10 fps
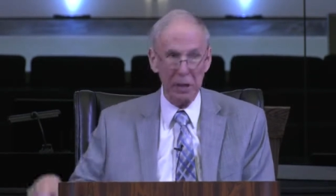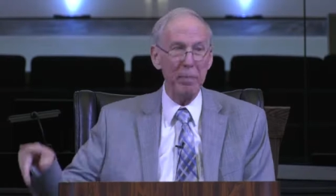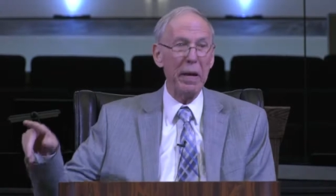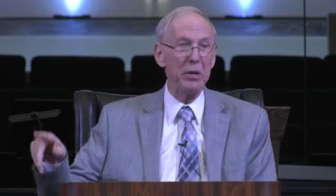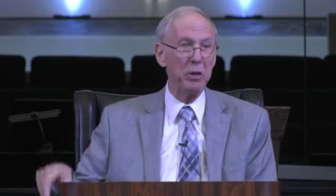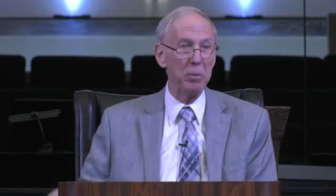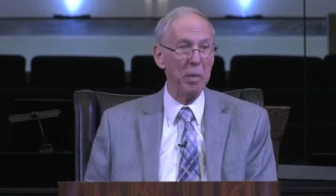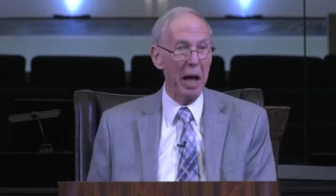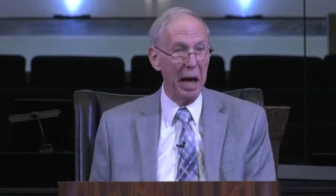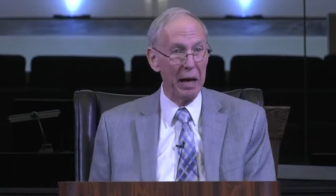made you
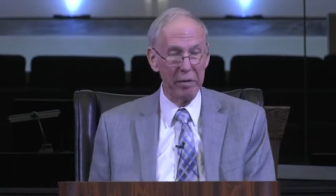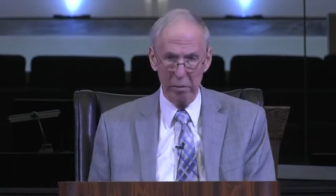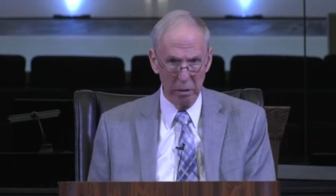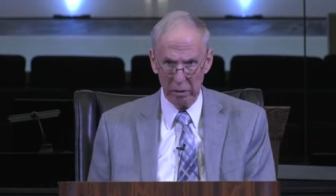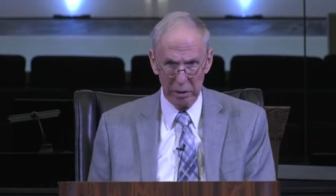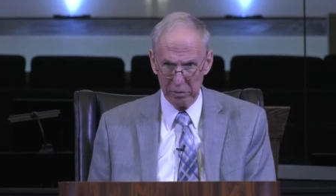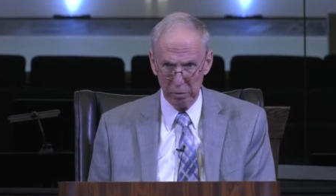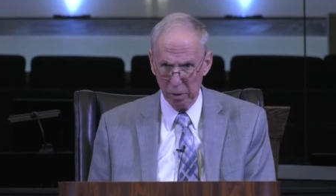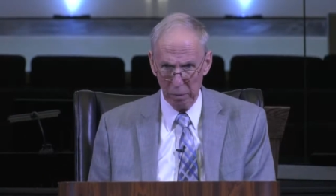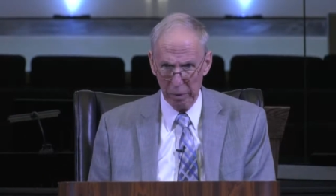mad. No, that's the
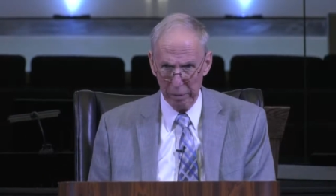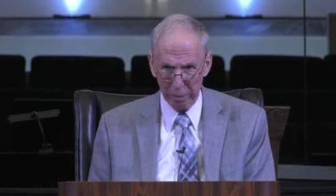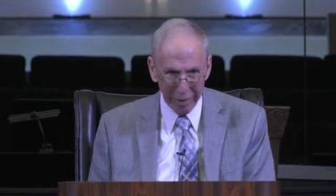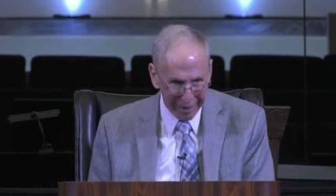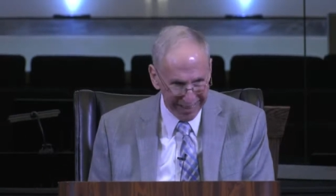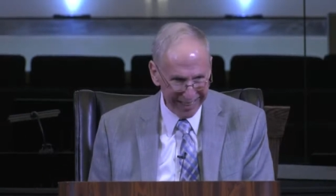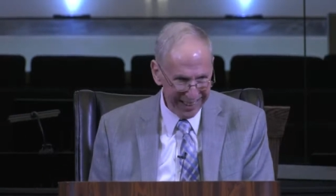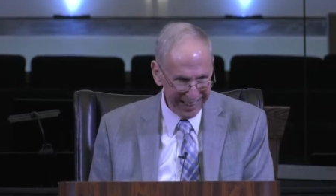wrong way to put it.